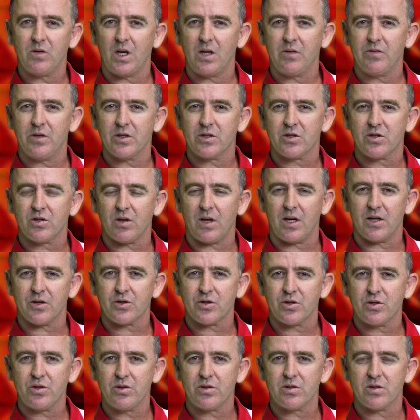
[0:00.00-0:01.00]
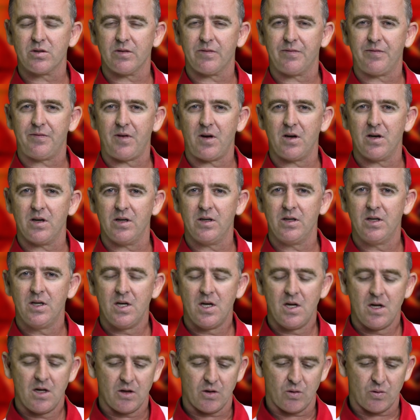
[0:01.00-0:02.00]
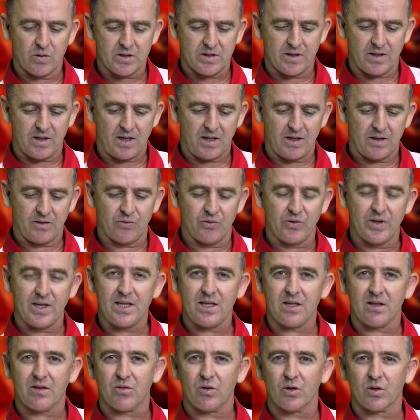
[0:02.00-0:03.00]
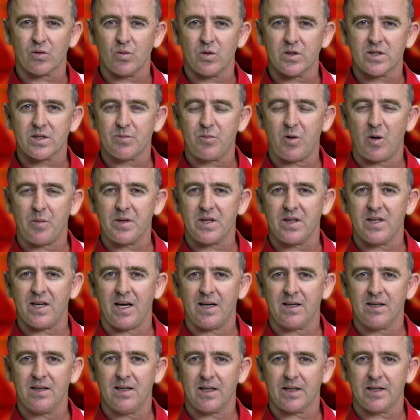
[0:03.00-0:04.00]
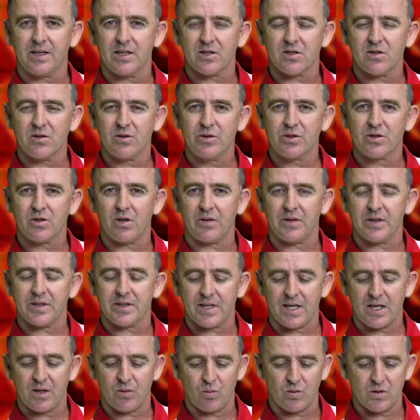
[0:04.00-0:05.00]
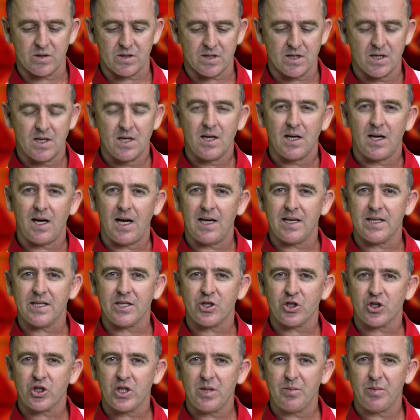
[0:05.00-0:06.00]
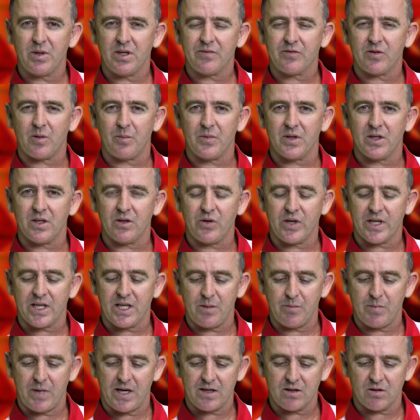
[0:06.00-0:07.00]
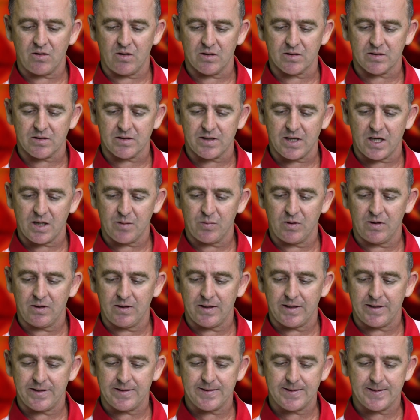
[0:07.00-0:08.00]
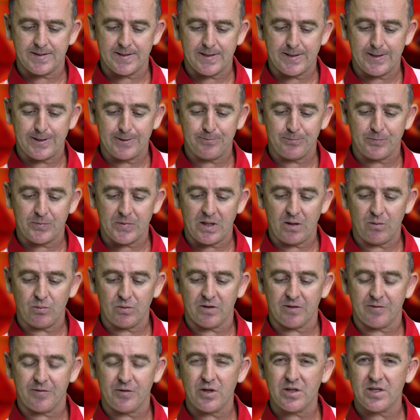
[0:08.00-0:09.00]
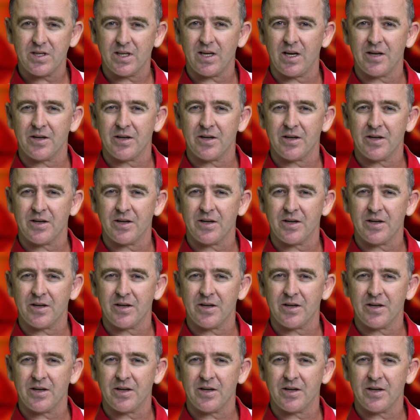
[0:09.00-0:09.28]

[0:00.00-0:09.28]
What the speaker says: over to our 2 to follow. The horse that I really thought was probably the unluckiest loser on the day was Elisheba from the Ricky Maingard stable. And yeah, well, the first thing I